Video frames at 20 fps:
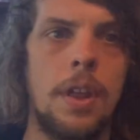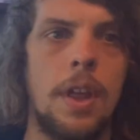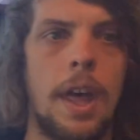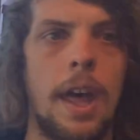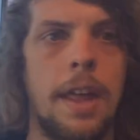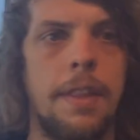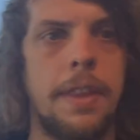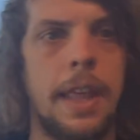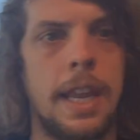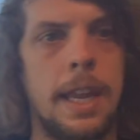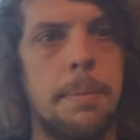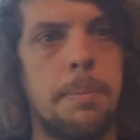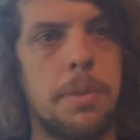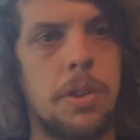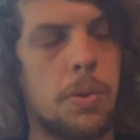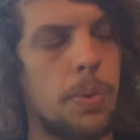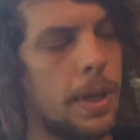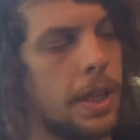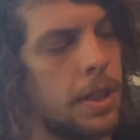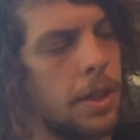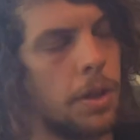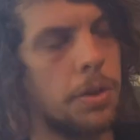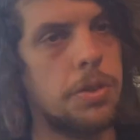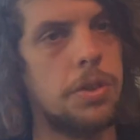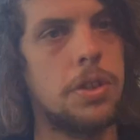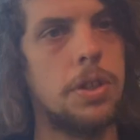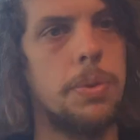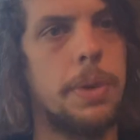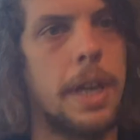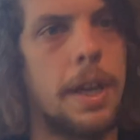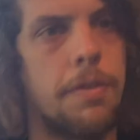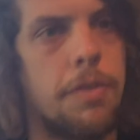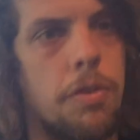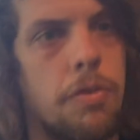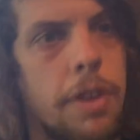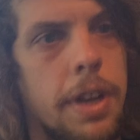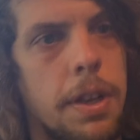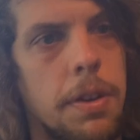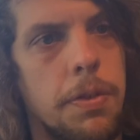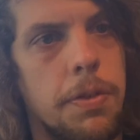And then in between those 2 we have the
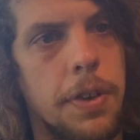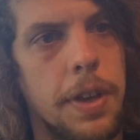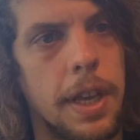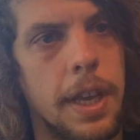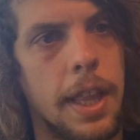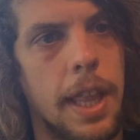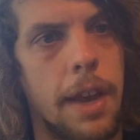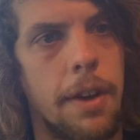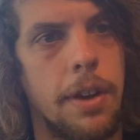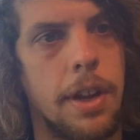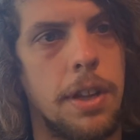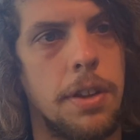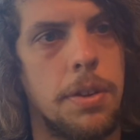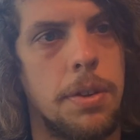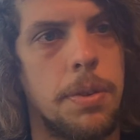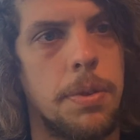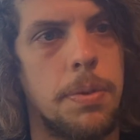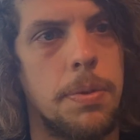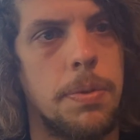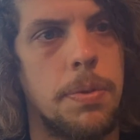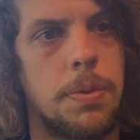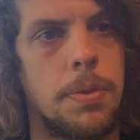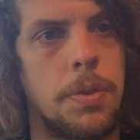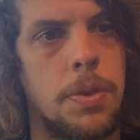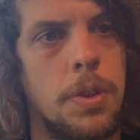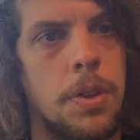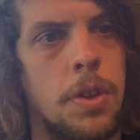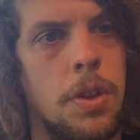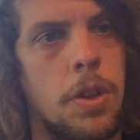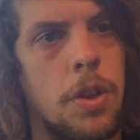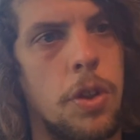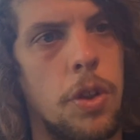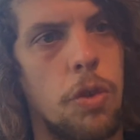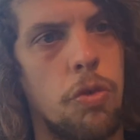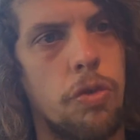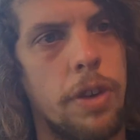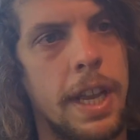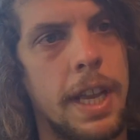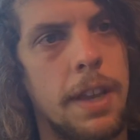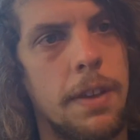ring finger, there it is. The
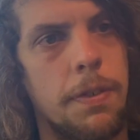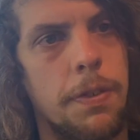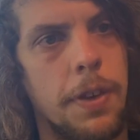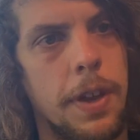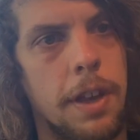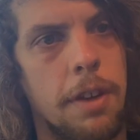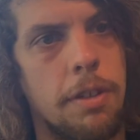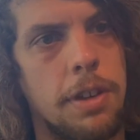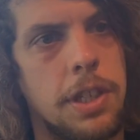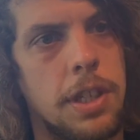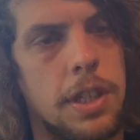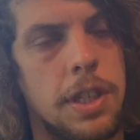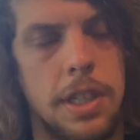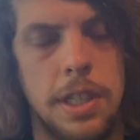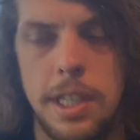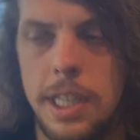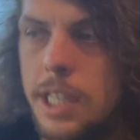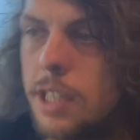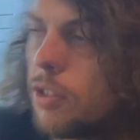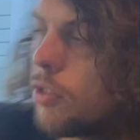ring finger is on the D